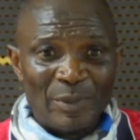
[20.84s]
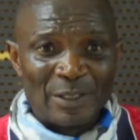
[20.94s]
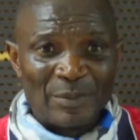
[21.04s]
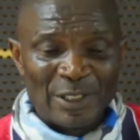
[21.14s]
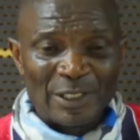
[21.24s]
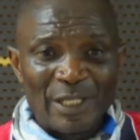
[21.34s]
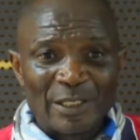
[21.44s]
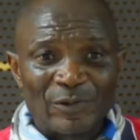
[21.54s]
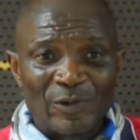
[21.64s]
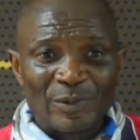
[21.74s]
mis
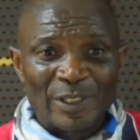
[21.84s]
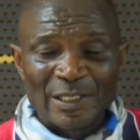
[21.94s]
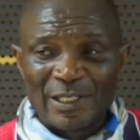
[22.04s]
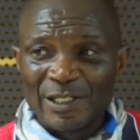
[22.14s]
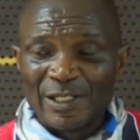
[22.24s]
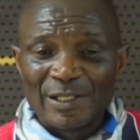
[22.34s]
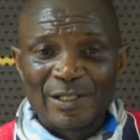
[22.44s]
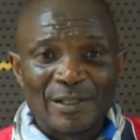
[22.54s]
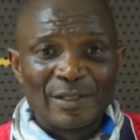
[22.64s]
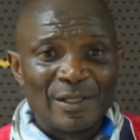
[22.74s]
mistakes from
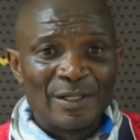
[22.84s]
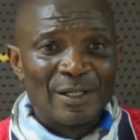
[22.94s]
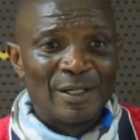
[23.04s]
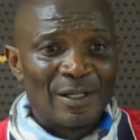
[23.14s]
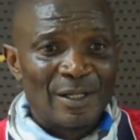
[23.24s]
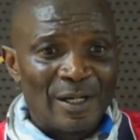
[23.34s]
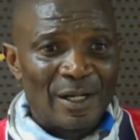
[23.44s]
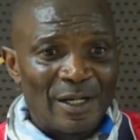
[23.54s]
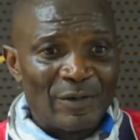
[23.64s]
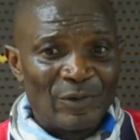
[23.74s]
transitions.
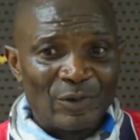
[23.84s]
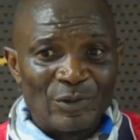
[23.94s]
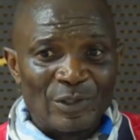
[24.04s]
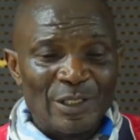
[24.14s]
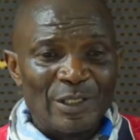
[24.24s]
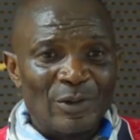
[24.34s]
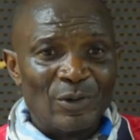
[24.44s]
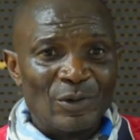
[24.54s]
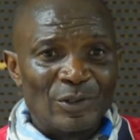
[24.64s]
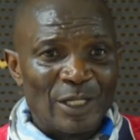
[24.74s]
Uh, if you could see the
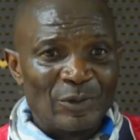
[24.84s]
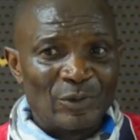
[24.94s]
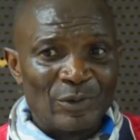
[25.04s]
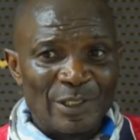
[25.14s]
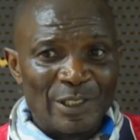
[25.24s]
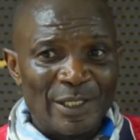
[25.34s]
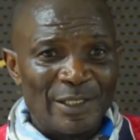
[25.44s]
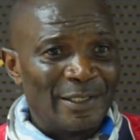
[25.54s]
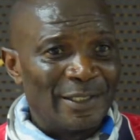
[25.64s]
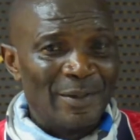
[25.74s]
goals that we
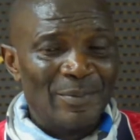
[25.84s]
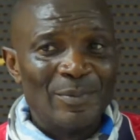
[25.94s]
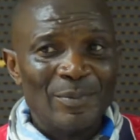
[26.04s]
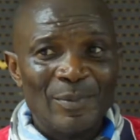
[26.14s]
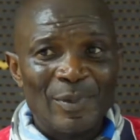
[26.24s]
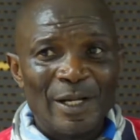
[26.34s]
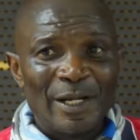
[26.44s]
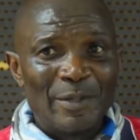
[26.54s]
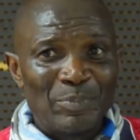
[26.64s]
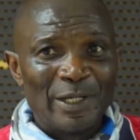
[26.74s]
considered same
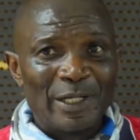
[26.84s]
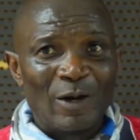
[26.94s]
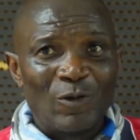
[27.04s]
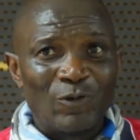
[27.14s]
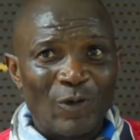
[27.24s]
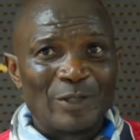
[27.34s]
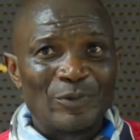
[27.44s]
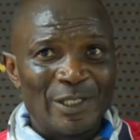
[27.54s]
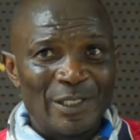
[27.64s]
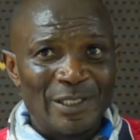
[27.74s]
a replica of what
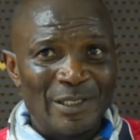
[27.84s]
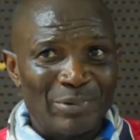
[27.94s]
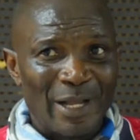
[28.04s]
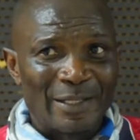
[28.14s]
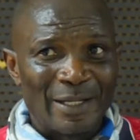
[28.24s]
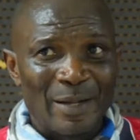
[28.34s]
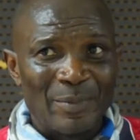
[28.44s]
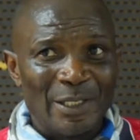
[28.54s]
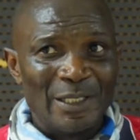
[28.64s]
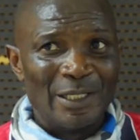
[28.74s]
we did in Blantyre, I
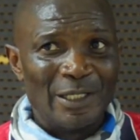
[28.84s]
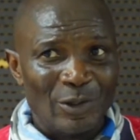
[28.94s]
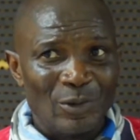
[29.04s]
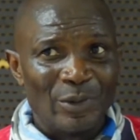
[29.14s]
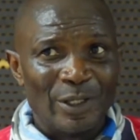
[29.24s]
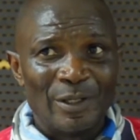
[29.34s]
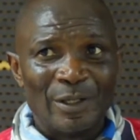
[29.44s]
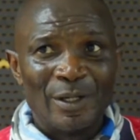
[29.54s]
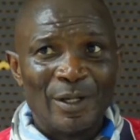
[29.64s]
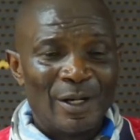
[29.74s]
mean in Lilongwe.
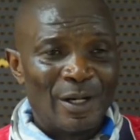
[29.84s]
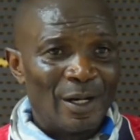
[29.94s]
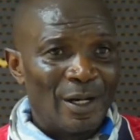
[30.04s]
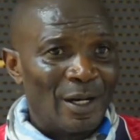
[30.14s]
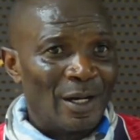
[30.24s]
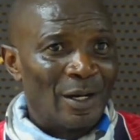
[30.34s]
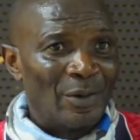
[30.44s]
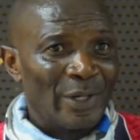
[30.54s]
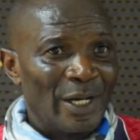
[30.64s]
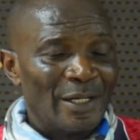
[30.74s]

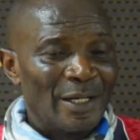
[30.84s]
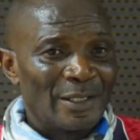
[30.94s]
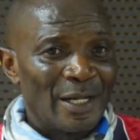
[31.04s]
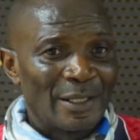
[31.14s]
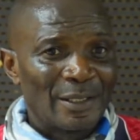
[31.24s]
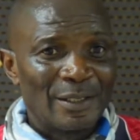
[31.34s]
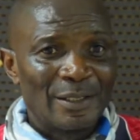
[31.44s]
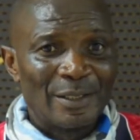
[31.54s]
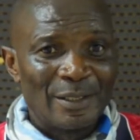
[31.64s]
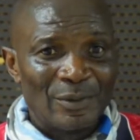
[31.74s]
Uh, we are in attack,
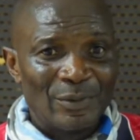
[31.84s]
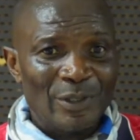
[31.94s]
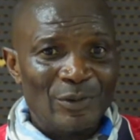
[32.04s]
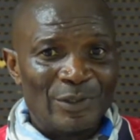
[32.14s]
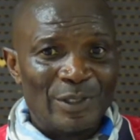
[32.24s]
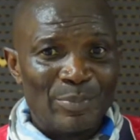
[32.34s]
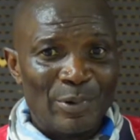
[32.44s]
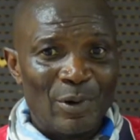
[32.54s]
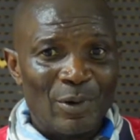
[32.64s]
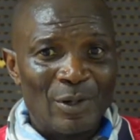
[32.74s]
we lose the
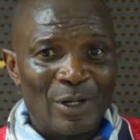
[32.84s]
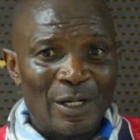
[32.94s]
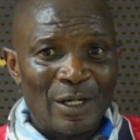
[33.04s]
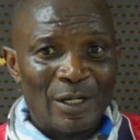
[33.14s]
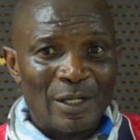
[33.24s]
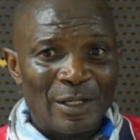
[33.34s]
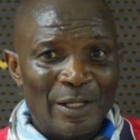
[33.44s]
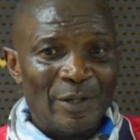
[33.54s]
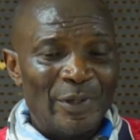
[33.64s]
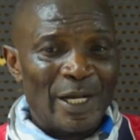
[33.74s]
ball,
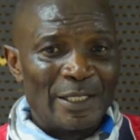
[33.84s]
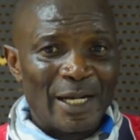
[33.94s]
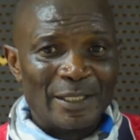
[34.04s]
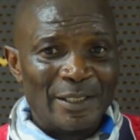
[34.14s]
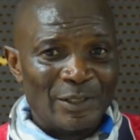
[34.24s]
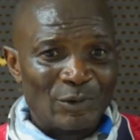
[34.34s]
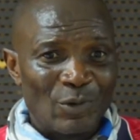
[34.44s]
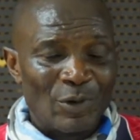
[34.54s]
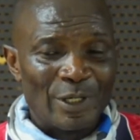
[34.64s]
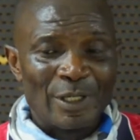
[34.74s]
then we are attacked and scored.